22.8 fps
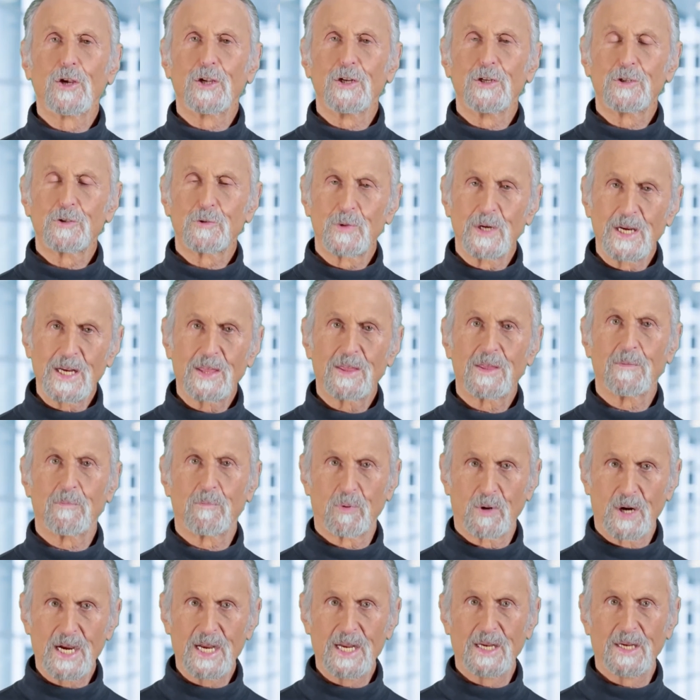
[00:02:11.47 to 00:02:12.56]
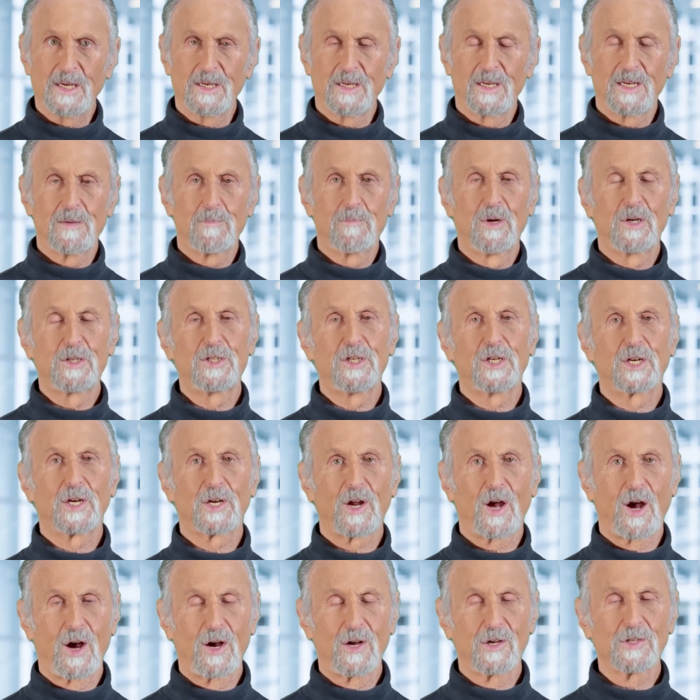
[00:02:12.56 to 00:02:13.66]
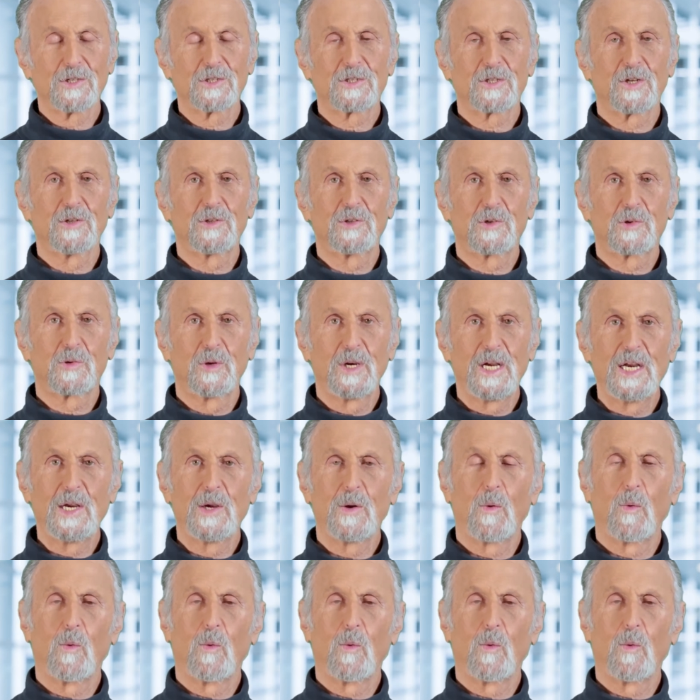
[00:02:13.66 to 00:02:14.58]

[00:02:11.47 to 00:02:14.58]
can treat the brain, but you can also treat